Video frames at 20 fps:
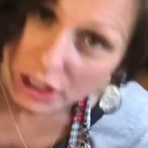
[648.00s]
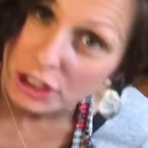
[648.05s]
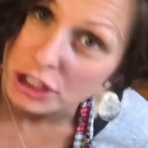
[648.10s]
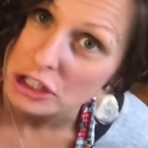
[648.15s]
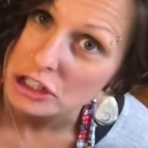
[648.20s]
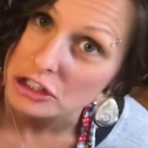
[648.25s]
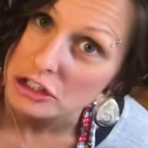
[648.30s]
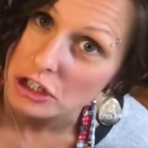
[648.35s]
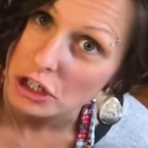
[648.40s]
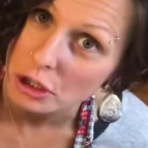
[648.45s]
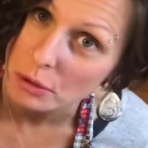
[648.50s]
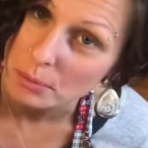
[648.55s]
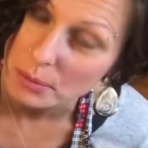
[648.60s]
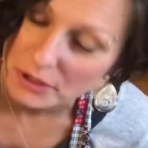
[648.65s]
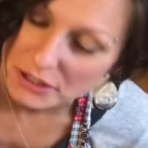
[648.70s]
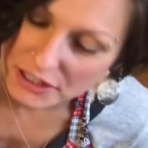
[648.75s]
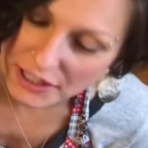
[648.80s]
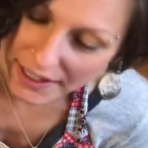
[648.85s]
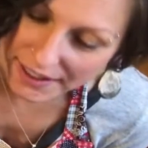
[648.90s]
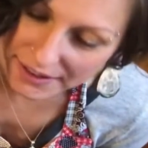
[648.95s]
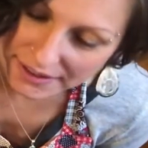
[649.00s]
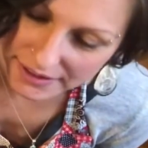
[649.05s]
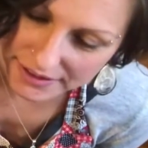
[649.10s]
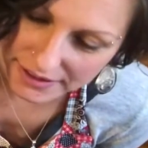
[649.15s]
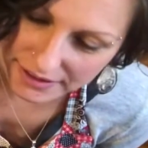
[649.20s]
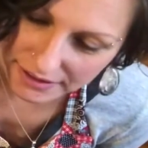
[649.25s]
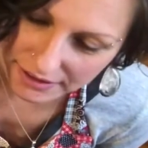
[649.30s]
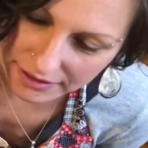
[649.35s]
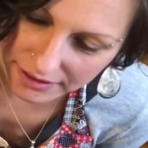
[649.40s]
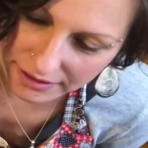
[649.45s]
2%.
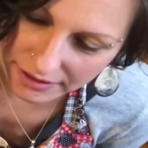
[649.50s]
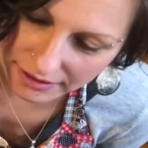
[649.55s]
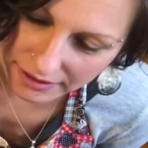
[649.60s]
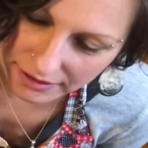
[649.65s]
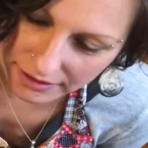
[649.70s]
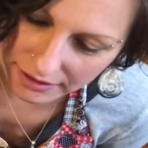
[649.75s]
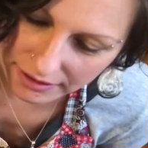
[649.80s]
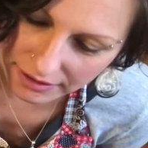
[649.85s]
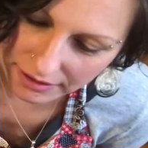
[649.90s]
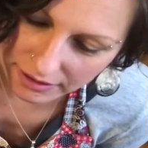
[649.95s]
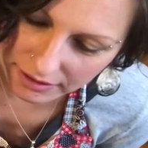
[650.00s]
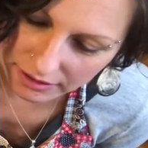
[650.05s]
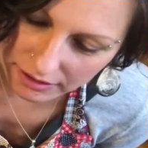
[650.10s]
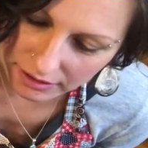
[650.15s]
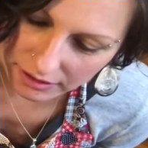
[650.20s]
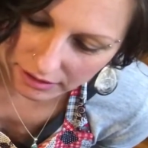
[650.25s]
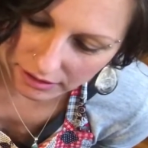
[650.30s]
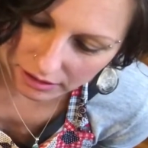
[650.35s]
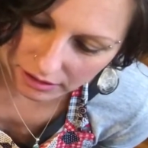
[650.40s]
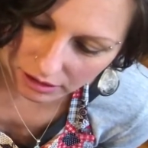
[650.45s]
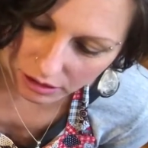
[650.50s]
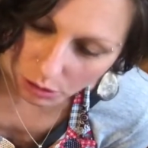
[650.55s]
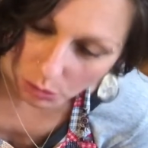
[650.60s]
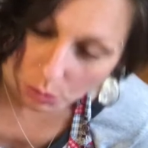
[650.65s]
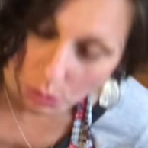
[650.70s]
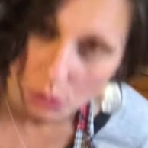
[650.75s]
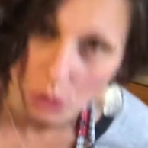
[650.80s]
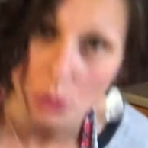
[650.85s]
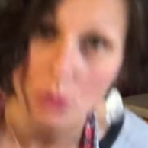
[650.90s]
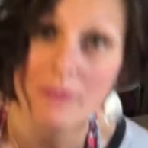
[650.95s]

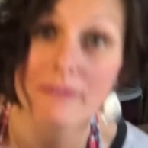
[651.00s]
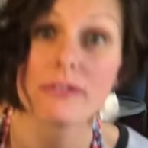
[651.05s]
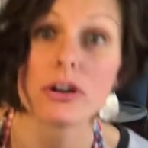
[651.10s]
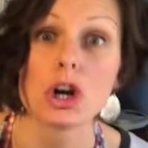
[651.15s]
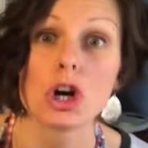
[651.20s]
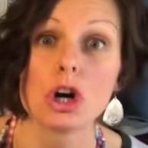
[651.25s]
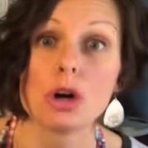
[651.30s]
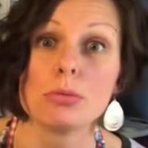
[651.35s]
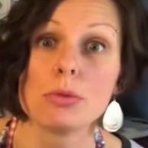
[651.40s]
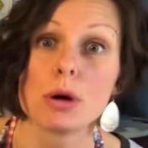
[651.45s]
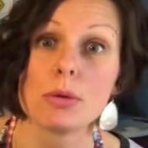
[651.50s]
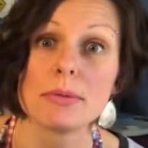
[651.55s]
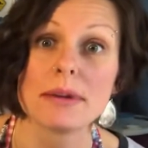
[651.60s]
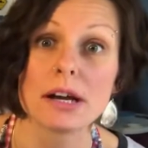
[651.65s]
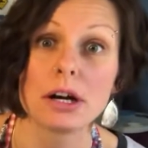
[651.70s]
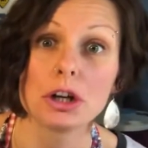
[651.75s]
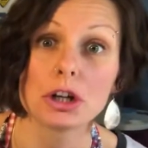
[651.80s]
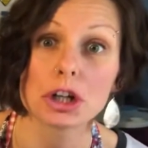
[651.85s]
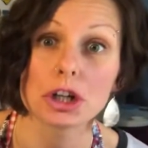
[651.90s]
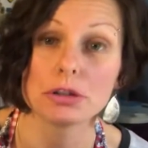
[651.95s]
We're going for homo milk.